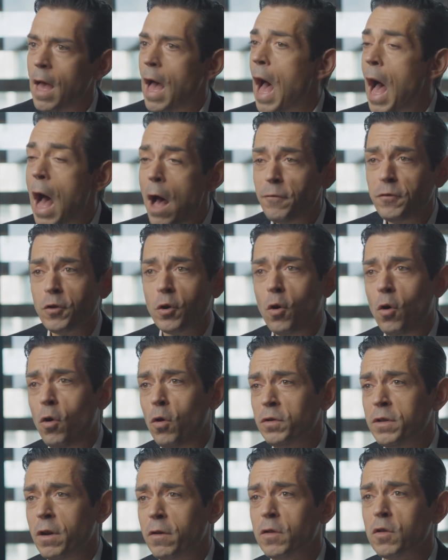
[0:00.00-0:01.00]
After
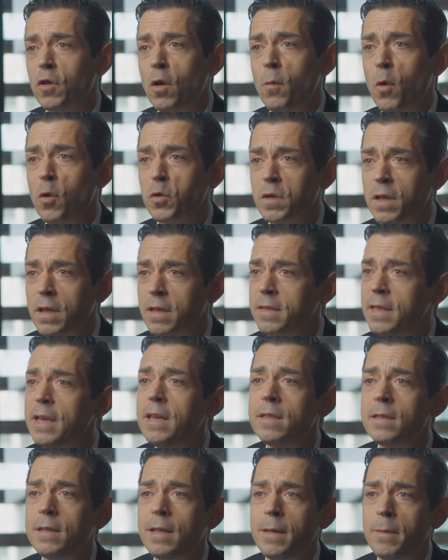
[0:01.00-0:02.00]
all, there is almost
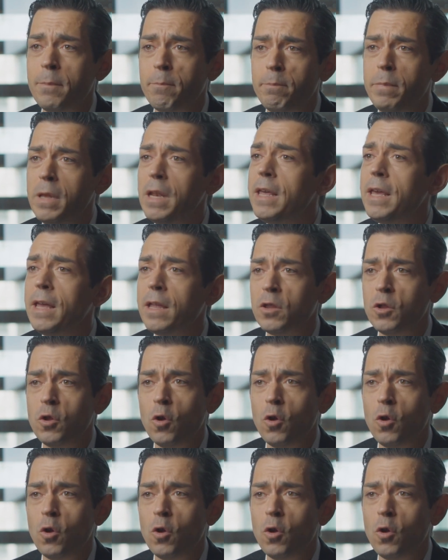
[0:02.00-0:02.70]
$60 billion